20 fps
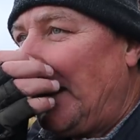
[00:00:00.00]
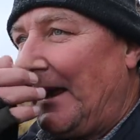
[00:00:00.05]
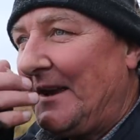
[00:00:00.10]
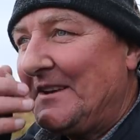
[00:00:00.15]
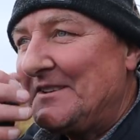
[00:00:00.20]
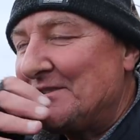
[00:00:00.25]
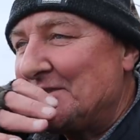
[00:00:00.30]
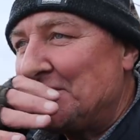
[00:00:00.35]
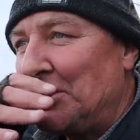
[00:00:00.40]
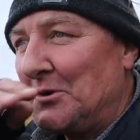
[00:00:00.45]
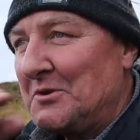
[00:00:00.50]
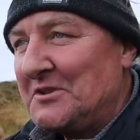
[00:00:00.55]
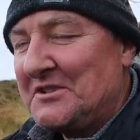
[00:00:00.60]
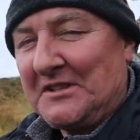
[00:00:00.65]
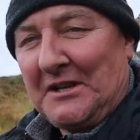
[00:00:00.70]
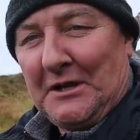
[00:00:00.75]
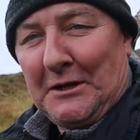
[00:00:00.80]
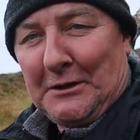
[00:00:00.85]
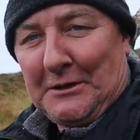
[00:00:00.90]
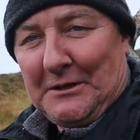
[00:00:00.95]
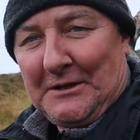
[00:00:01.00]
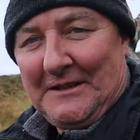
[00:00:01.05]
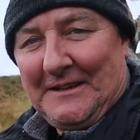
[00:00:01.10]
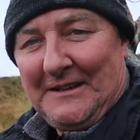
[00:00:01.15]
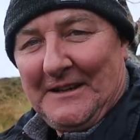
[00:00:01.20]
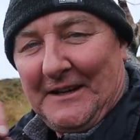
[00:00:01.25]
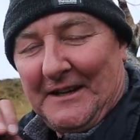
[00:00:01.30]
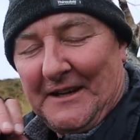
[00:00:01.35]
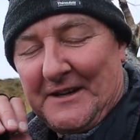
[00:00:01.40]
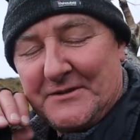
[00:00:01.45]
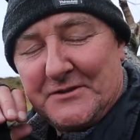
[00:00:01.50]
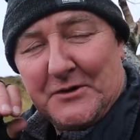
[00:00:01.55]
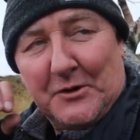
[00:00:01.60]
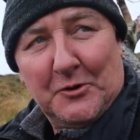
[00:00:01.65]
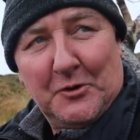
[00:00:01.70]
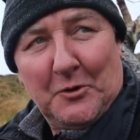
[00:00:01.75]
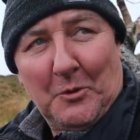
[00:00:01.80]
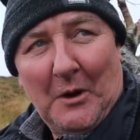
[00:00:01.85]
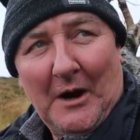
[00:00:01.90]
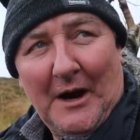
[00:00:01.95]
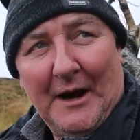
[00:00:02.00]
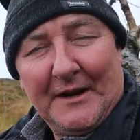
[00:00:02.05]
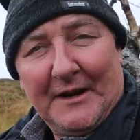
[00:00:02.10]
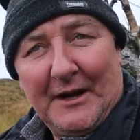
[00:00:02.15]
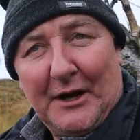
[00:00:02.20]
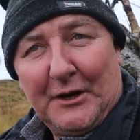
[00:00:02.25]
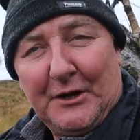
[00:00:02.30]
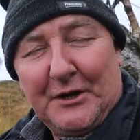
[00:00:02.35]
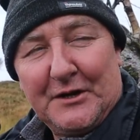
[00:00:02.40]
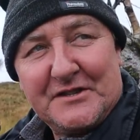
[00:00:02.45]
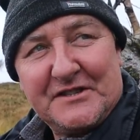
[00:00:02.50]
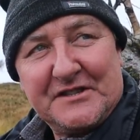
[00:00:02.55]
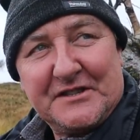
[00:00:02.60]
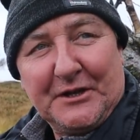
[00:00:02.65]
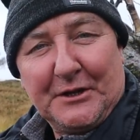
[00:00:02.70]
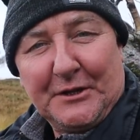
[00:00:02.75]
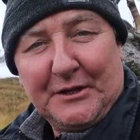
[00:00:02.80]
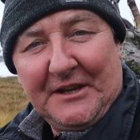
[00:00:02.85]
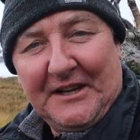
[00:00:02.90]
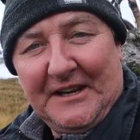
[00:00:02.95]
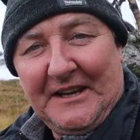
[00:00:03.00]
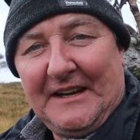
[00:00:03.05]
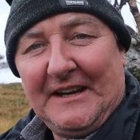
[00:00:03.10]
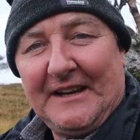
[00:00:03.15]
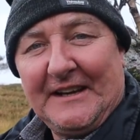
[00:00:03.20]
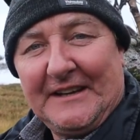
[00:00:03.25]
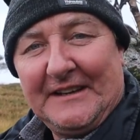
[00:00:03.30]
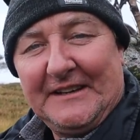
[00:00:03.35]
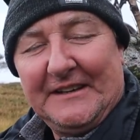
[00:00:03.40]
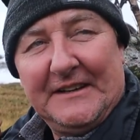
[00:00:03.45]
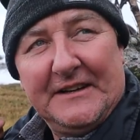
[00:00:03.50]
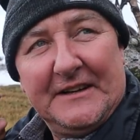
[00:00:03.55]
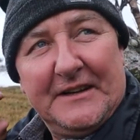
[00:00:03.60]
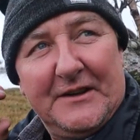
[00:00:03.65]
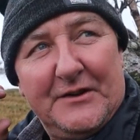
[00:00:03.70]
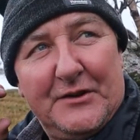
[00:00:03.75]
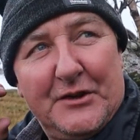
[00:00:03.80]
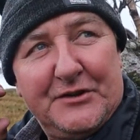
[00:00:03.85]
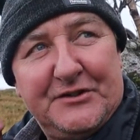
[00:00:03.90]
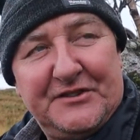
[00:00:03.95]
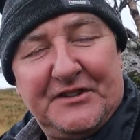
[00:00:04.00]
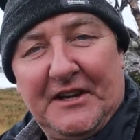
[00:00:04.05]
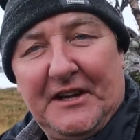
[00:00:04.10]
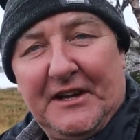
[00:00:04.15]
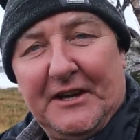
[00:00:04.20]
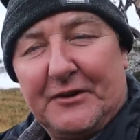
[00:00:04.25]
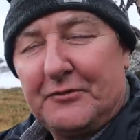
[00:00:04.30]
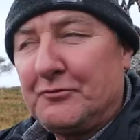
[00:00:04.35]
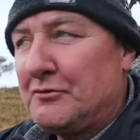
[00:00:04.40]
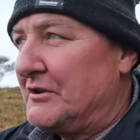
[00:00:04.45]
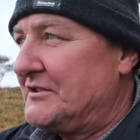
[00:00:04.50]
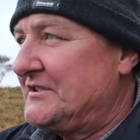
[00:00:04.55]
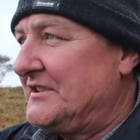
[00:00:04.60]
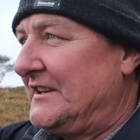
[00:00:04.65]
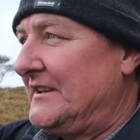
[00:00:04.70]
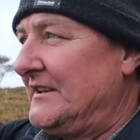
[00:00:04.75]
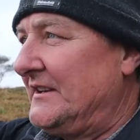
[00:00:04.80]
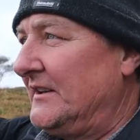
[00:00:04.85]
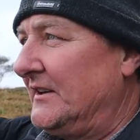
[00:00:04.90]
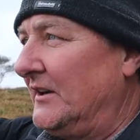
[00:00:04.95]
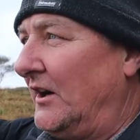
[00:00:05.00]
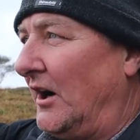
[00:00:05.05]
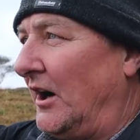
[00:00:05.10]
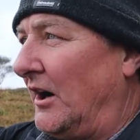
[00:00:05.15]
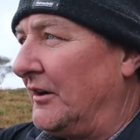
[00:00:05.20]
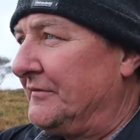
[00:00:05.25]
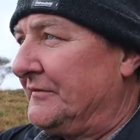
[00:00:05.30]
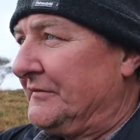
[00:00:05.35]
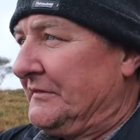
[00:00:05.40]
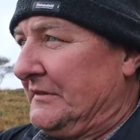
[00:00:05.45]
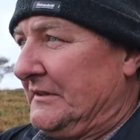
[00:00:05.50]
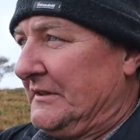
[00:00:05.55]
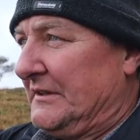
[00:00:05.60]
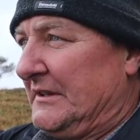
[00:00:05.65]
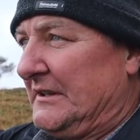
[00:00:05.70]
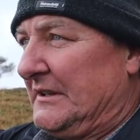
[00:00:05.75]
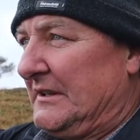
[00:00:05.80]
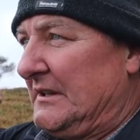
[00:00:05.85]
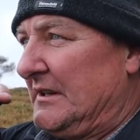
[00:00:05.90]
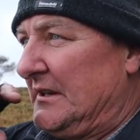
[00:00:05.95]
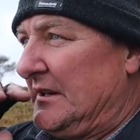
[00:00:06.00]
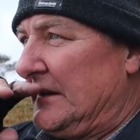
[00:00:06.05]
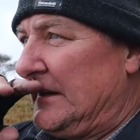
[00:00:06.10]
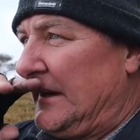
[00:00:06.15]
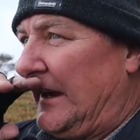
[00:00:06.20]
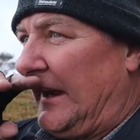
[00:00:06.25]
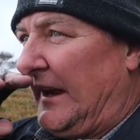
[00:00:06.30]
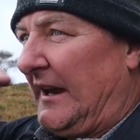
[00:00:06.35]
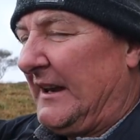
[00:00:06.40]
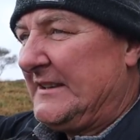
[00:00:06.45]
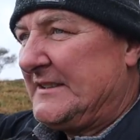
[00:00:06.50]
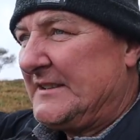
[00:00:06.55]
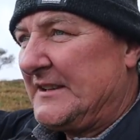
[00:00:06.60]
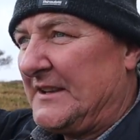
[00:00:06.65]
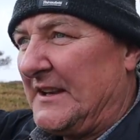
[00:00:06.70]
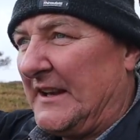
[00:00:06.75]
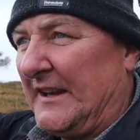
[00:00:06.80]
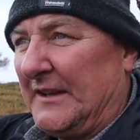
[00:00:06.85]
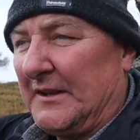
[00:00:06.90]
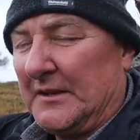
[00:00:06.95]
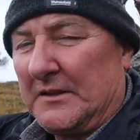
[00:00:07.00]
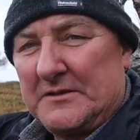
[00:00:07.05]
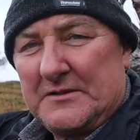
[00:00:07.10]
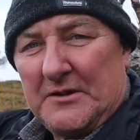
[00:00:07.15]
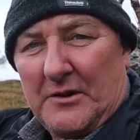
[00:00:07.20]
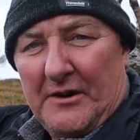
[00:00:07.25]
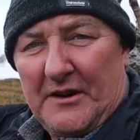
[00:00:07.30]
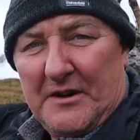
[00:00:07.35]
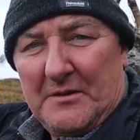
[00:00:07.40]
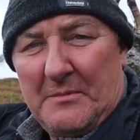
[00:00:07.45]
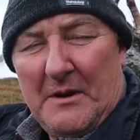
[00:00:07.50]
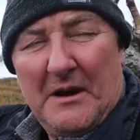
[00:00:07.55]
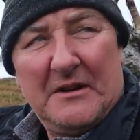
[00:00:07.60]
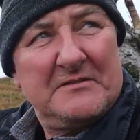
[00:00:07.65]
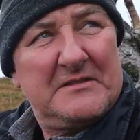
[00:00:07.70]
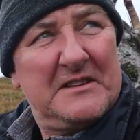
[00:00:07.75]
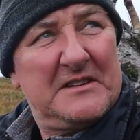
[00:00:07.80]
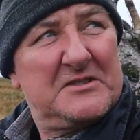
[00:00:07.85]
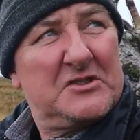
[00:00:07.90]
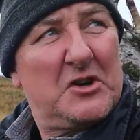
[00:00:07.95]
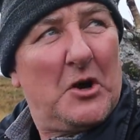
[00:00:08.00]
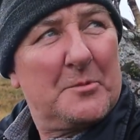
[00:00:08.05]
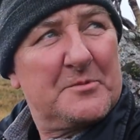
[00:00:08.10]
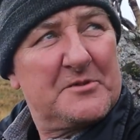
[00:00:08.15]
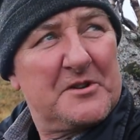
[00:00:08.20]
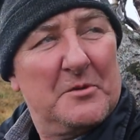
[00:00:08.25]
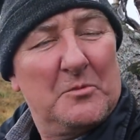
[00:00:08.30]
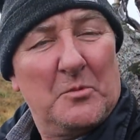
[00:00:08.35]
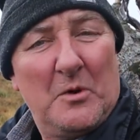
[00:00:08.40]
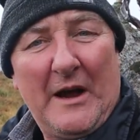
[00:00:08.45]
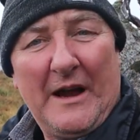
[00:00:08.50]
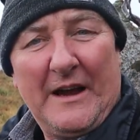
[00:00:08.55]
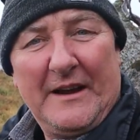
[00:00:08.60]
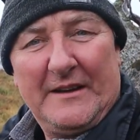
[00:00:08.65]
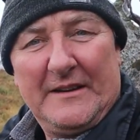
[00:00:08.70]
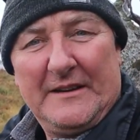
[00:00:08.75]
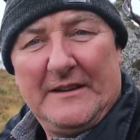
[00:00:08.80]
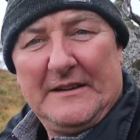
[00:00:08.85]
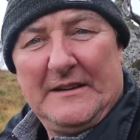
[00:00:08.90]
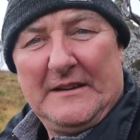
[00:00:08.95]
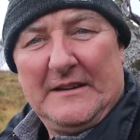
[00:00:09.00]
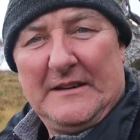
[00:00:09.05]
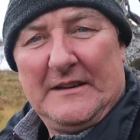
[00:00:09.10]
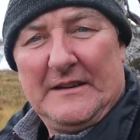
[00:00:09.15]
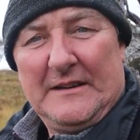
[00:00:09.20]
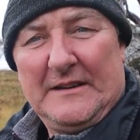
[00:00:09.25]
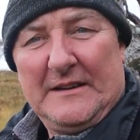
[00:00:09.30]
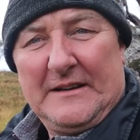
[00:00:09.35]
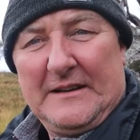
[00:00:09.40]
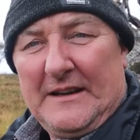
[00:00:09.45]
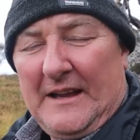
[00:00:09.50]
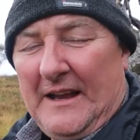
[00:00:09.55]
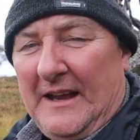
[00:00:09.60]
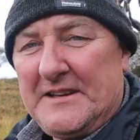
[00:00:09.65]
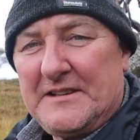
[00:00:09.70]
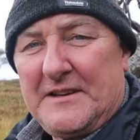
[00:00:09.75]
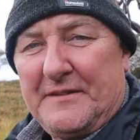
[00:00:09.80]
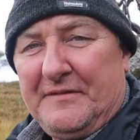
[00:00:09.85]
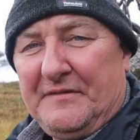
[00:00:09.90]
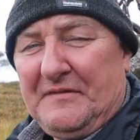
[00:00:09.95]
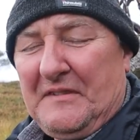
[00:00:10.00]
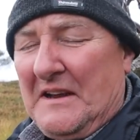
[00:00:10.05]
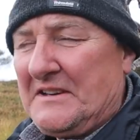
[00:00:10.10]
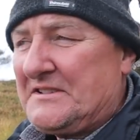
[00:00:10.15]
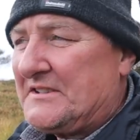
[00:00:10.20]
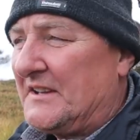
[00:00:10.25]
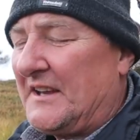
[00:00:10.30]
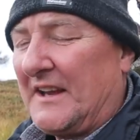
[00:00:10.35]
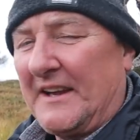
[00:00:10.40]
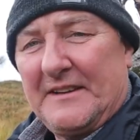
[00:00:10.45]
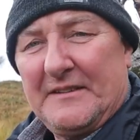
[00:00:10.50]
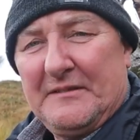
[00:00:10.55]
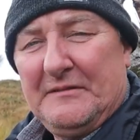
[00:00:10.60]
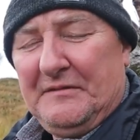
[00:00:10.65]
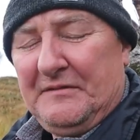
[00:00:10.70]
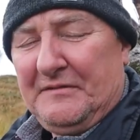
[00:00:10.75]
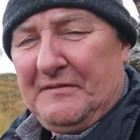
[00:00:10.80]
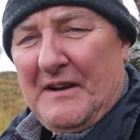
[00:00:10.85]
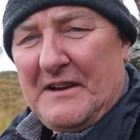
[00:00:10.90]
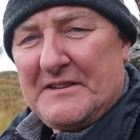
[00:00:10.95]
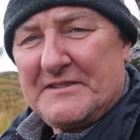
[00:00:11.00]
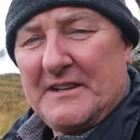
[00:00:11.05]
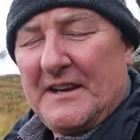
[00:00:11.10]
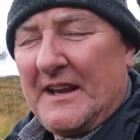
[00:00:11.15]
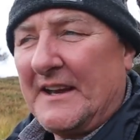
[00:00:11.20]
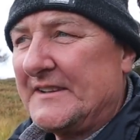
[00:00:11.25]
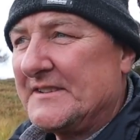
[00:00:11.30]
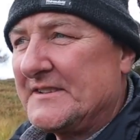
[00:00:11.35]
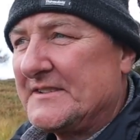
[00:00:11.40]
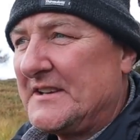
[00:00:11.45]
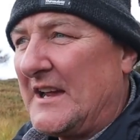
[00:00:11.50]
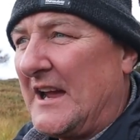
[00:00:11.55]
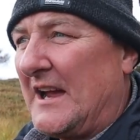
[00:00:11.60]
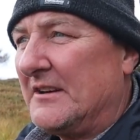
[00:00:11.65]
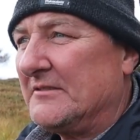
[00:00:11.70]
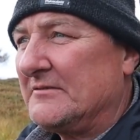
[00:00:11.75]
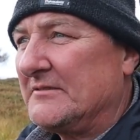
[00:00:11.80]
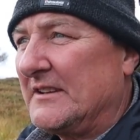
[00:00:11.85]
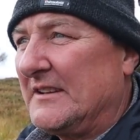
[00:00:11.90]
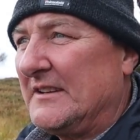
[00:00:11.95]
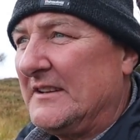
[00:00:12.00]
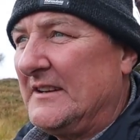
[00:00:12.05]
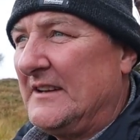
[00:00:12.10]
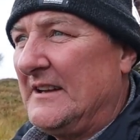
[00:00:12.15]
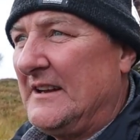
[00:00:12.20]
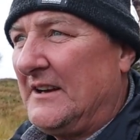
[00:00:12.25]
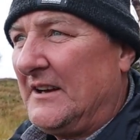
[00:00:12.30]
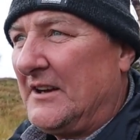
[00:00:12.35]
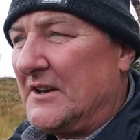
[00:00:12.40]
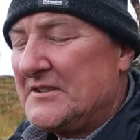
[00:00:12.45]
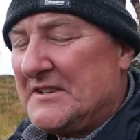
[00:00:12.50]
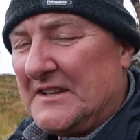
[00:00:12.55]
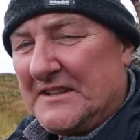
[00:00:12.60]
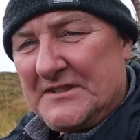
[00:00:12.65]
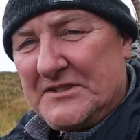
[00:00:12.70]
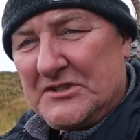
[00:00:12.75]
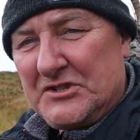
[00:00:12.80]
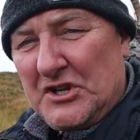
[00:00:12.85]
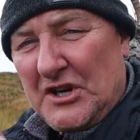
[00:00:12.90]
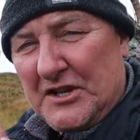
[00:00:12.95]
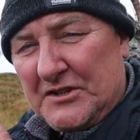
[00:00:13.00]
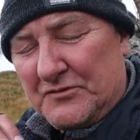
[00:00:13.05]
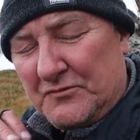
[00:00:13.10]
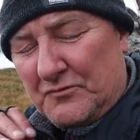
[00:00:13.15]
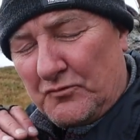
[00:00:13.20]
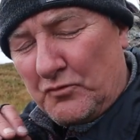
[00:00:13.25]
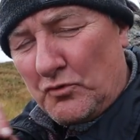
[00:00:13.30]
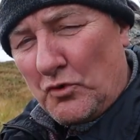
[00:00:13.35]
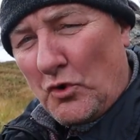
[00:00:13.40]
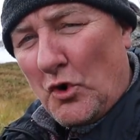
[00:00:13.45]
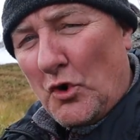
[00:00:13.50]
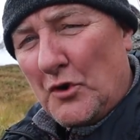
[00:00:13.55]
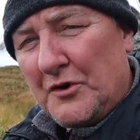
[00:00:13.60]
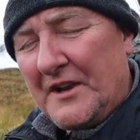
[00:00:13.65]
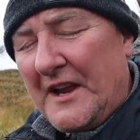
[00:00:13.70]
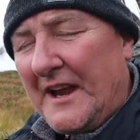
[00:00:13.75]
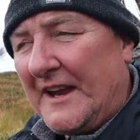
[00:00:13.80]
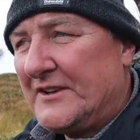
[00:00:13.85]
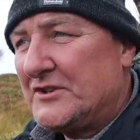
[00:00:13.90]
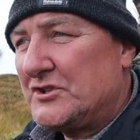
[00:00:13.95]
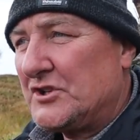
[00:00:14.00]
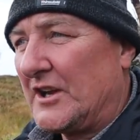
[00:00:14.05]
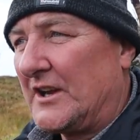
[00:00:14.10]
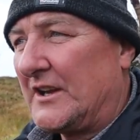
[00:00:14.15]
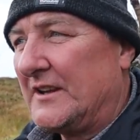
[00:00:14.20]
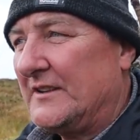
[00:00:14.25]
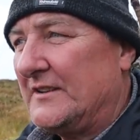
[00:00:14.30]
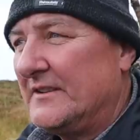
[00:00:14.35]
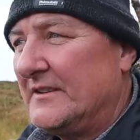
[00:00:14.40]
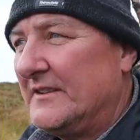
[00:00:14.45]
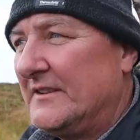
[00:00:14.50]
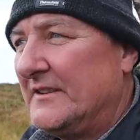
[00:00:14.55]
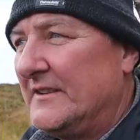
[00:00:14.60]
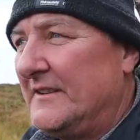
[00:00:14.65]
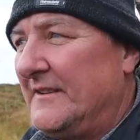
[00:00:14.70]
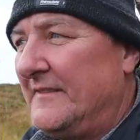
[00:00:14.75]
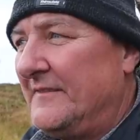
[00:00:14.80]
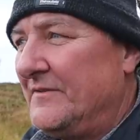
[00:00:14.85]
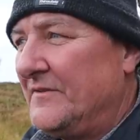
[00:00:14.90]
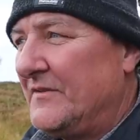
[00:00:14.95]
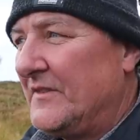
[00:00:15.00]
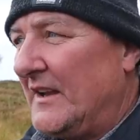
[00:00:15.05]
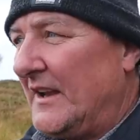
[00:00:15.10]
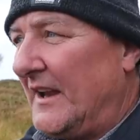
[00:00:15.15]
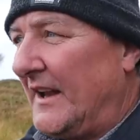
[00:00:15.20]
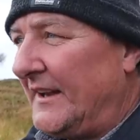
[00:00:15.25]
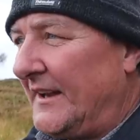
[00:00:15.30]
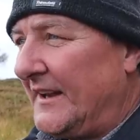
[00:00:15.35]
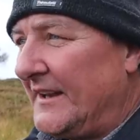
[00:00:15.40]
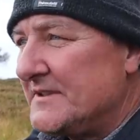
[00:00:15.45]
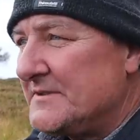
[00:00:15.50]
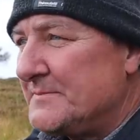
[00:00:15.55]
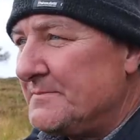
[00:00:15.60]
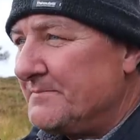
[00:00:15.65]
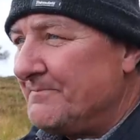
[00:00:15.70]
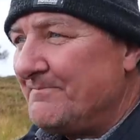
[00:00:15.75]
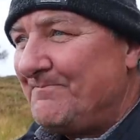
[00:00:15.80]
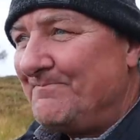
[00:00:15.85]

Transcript: it's so still and it's so quiet. I could still hear the deer rutting off into the hills or in the mountain top somewhere. It's a fascinating, fascinating sound because it's just raw nature and it's